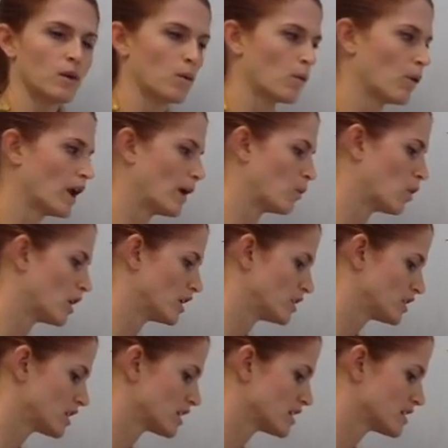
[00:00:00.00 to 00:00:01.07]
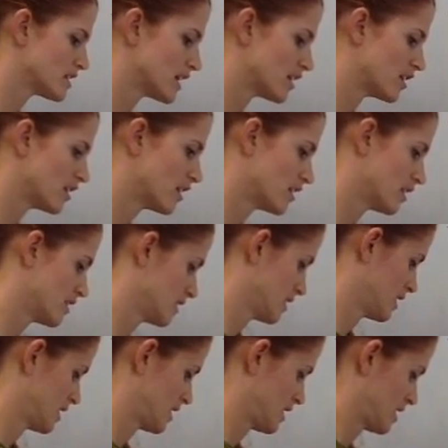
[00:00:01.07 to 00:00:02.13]
What I want you to consider
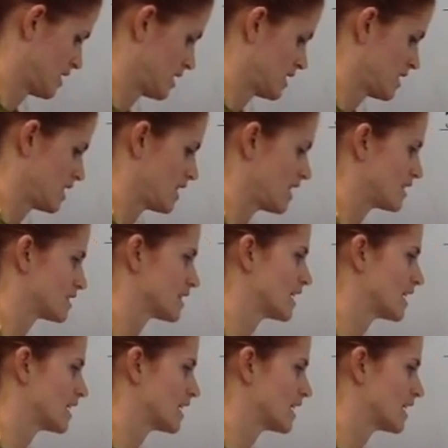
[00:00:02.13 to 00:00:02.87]
is